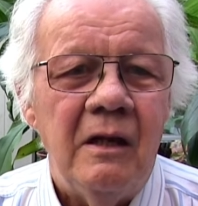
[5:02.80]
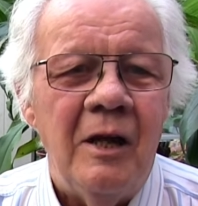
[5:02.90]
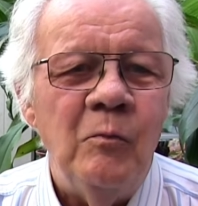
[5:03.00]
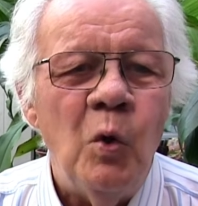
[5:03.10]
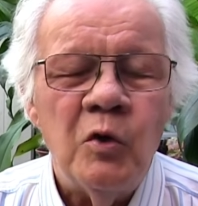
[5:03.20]

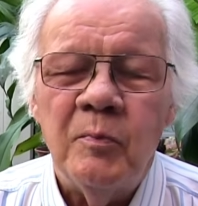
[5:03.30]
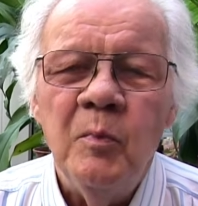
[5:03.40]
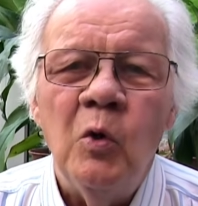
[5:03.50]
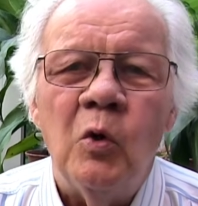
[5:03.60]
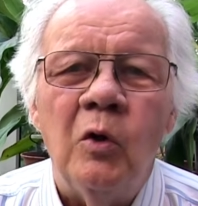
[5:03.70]
And what's
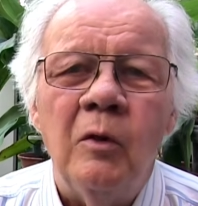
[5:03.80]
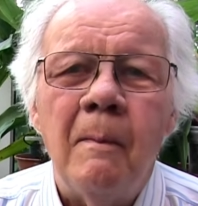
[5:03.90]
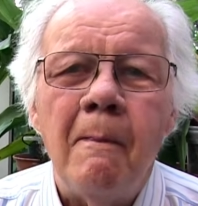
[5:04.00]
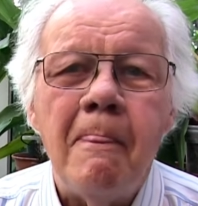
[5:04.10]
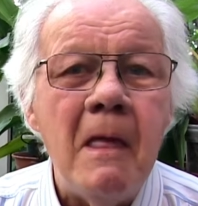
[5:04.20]

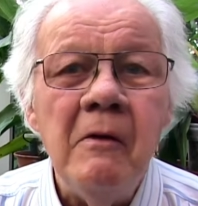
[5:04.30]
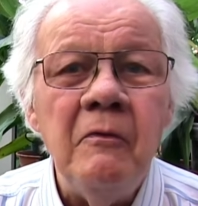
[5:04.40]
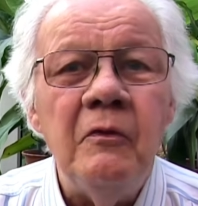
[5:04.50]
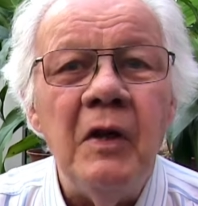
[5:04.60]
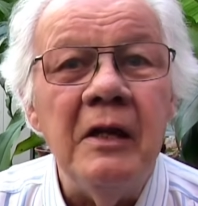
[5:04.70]
more,
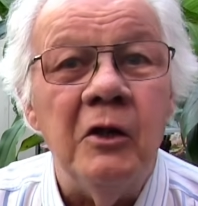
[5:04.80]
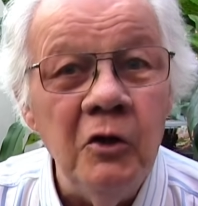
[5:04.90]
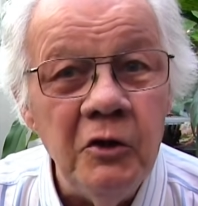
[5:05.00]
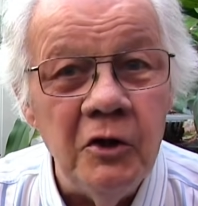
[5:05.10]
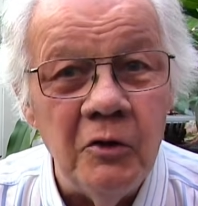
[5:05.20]
if they
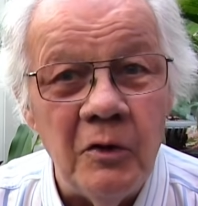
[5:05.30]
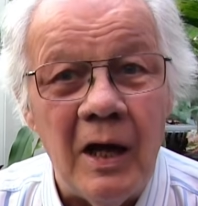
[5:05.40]
could do